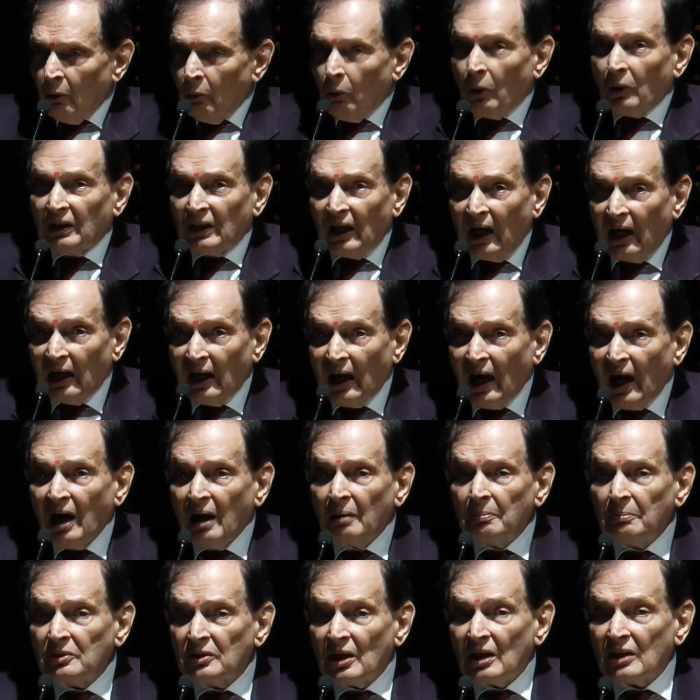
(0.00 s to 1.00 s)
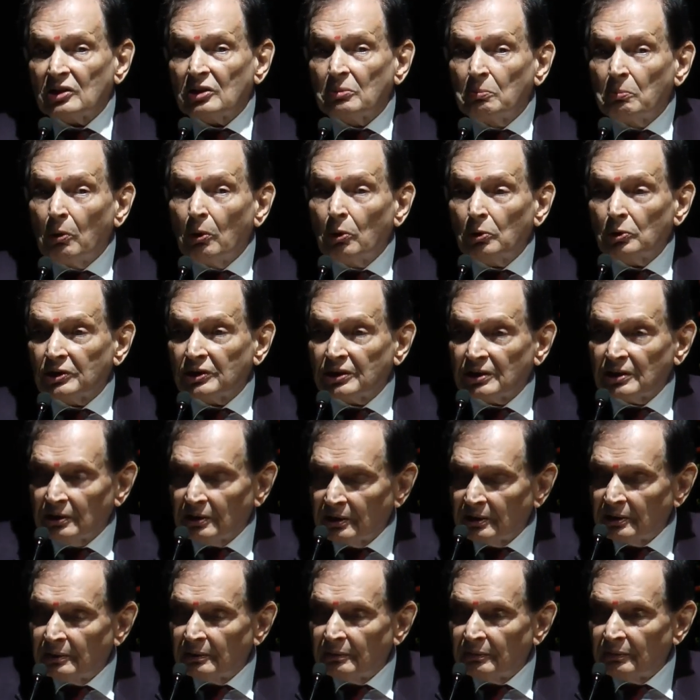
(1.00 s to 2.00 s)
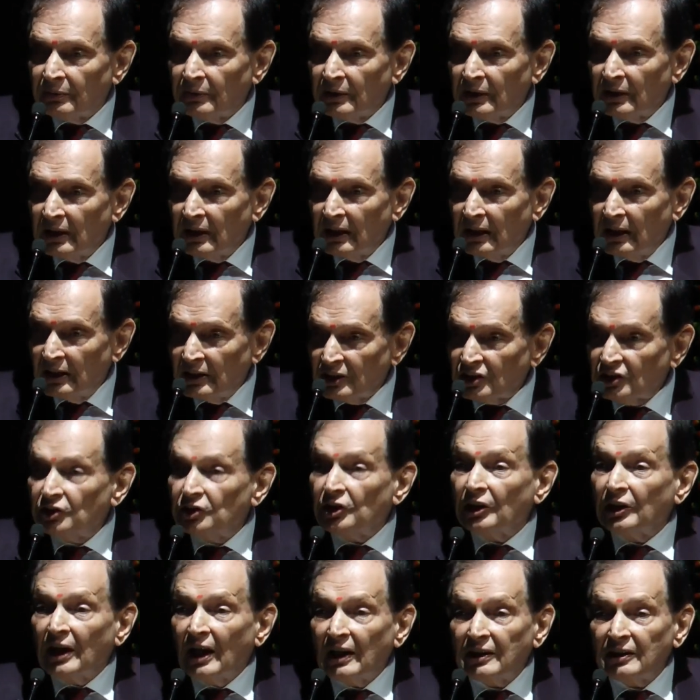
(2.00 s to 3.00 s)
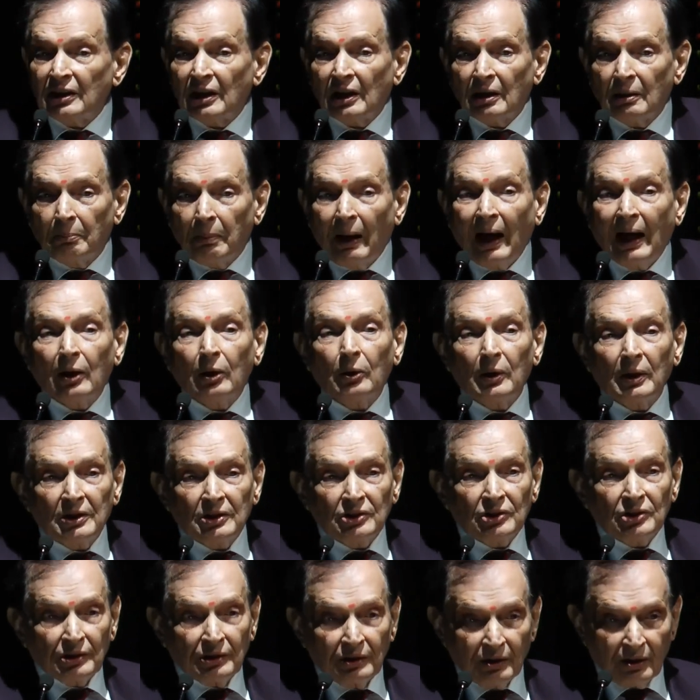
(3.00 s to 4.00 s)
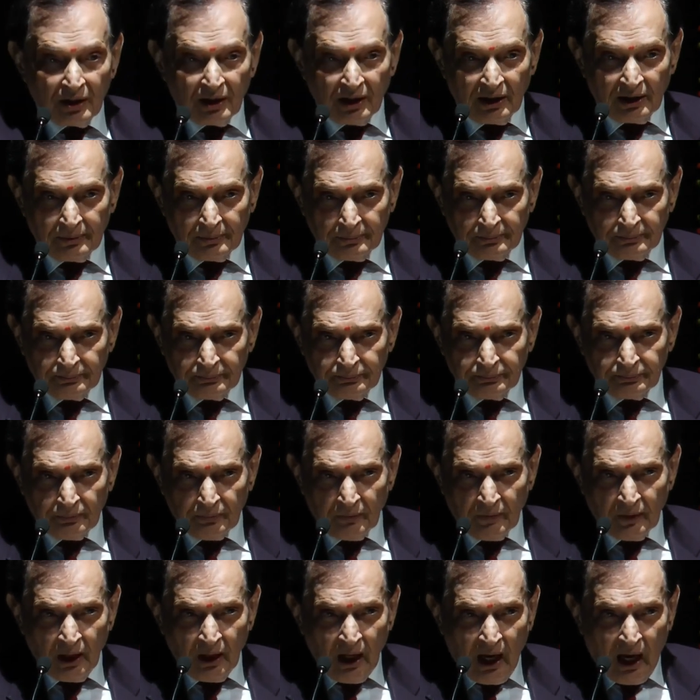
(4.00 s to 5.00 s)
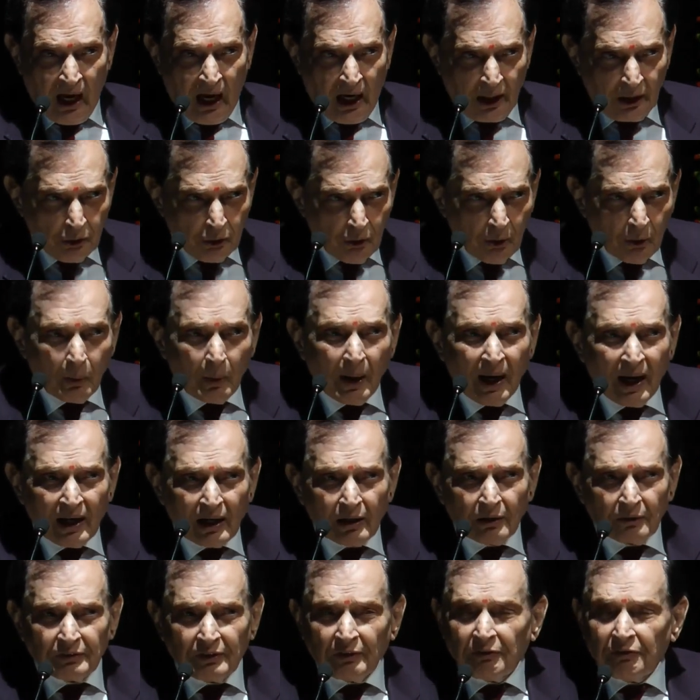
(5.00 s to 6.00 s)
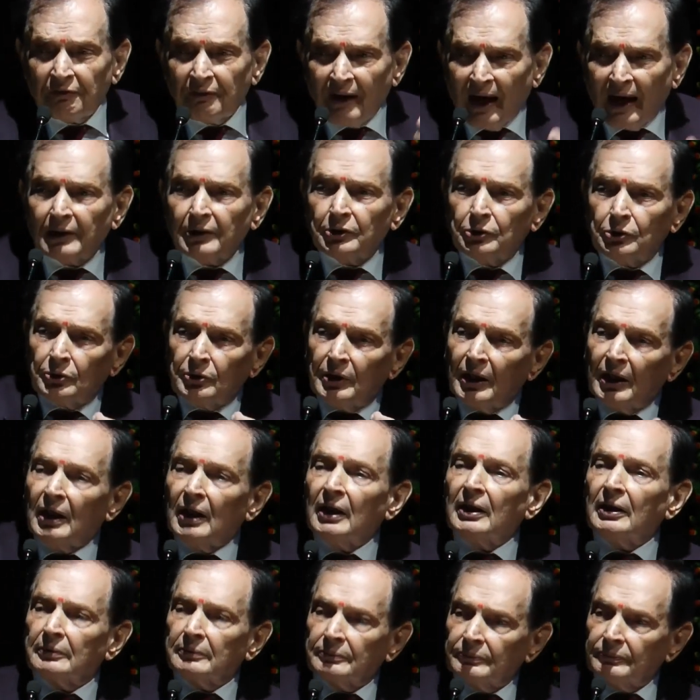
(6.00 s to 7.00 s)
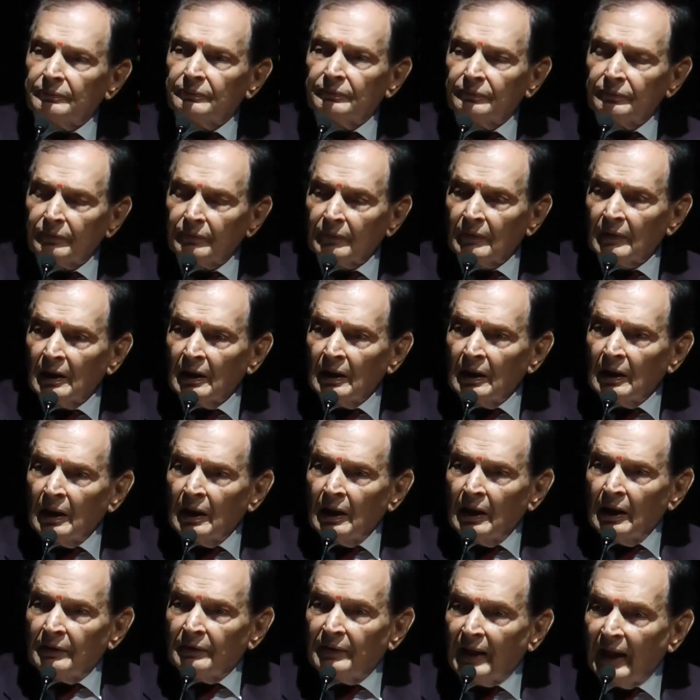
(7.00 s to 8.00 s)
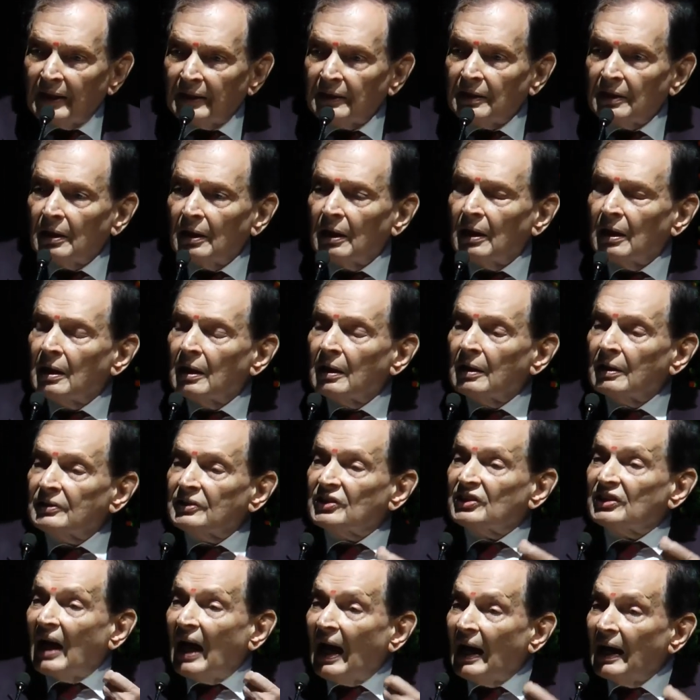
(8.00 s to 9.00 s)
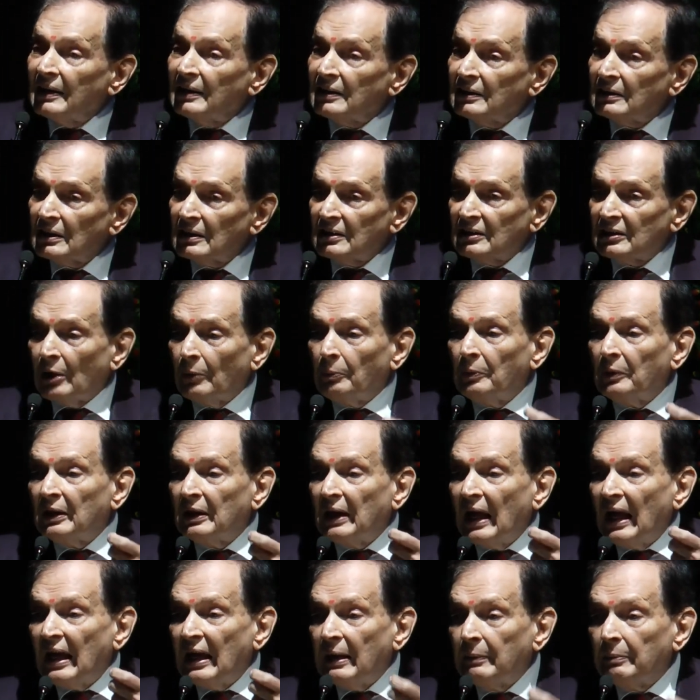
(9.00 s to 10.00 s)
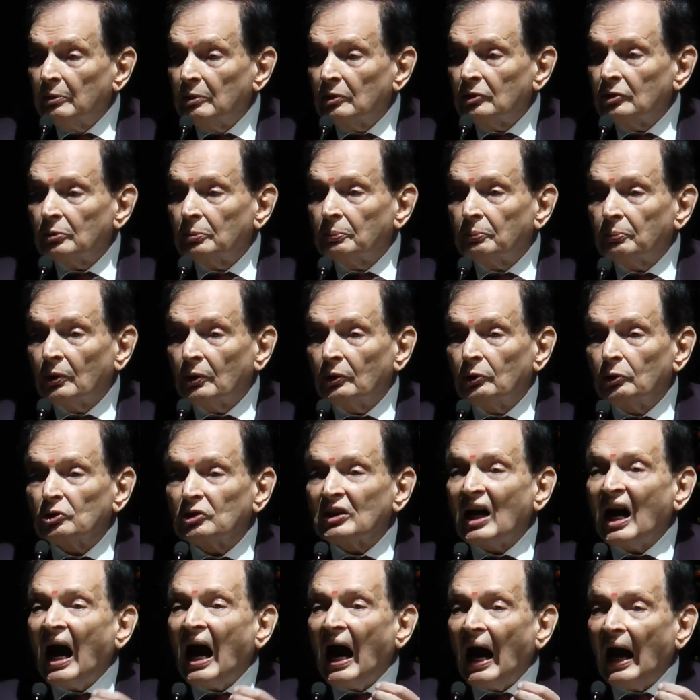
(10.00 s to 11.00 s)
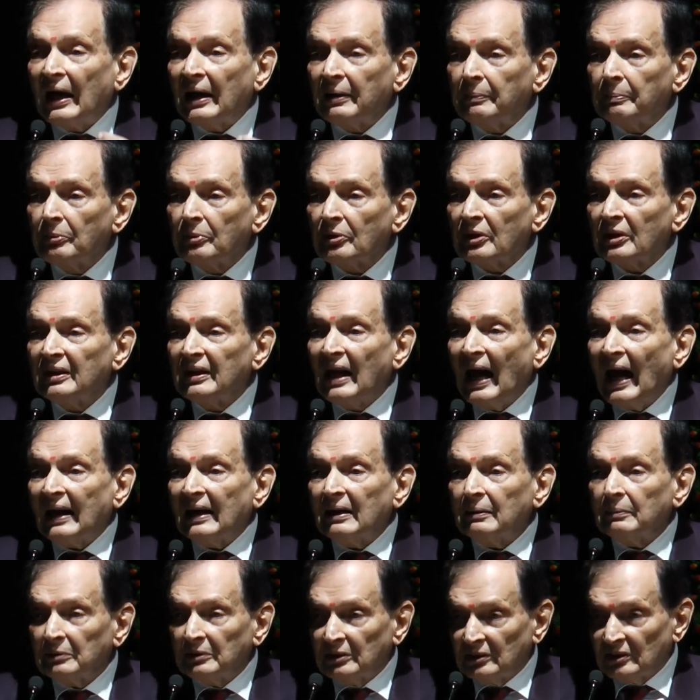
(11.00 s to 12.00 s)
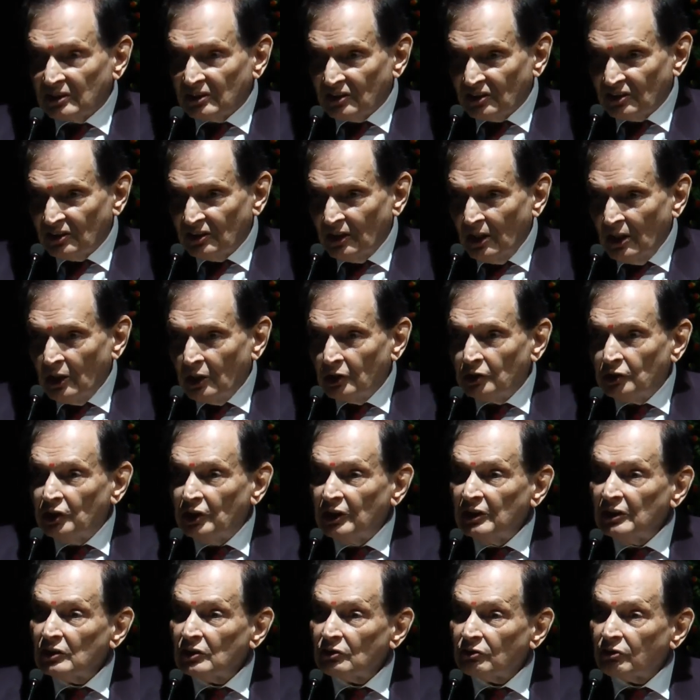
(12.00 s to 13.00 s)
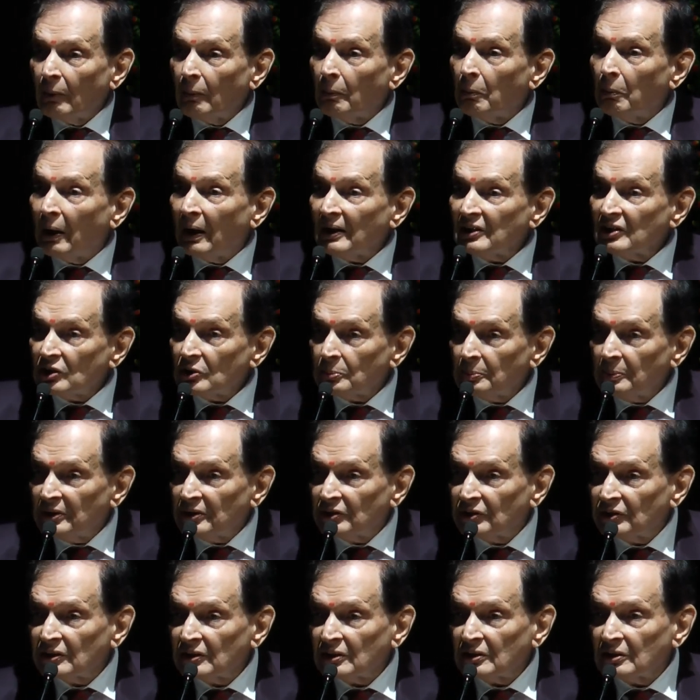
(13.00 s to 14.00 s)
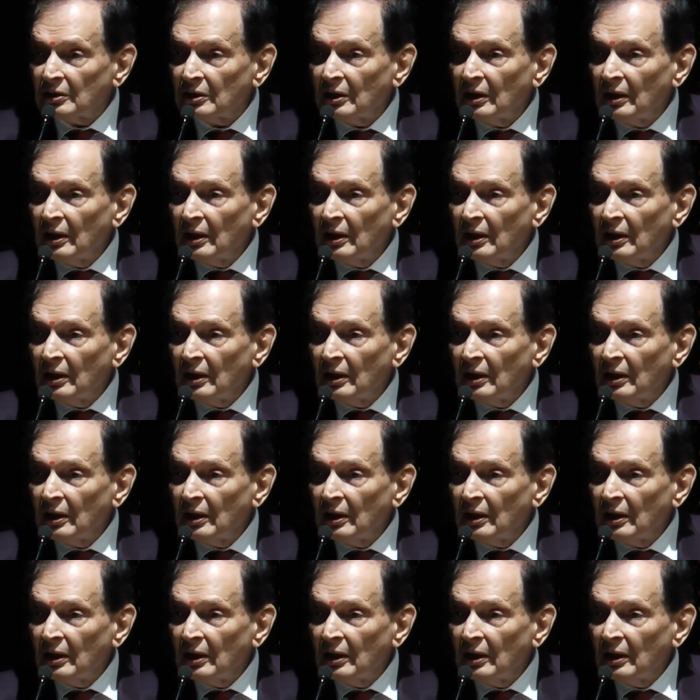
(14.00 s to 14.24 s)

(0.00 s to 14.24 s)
What alarms us most is genetic bioengineering. Are you aware of the fact today that scientists have been able to produce hybrid animals, genes from one species